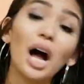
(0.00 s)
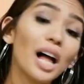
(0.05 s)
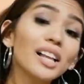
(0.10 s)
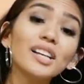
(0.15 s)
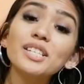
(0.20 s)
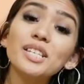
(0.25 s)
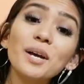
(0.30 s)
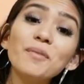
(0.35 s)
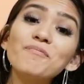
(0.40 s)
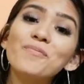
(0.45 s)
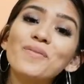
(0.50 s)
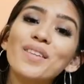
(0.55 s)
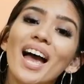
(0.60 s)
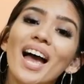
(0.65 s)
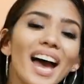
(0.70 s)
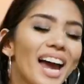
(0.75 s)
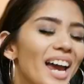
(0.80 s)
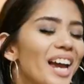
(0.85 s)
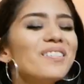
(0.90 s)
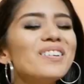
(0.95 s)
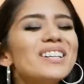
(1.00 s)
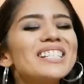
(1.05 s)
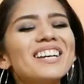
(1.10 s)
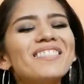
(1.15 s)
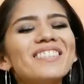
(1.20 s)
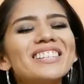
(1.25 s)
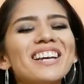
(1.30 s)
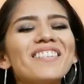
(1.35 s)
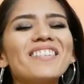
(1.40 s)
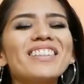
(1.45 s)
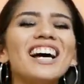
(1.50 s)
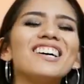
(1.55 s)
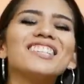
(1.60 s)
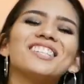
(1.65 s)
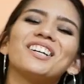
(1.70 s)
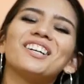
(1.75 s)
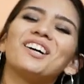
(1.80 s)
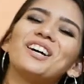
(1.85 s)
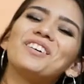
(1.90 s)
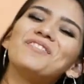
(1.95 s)
Just call us up,
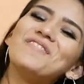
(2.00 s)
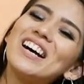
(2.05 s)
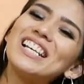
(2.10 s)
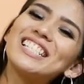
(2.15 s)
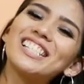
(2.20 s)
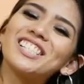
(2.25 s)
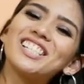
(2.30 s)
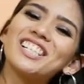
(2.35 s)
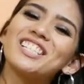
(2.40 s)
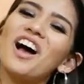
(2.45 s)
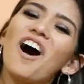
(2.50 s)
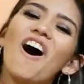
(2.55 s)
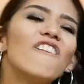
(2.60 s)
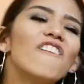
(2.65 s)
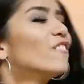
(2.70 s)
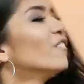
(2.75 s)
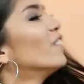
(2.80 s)
817-7000, or message us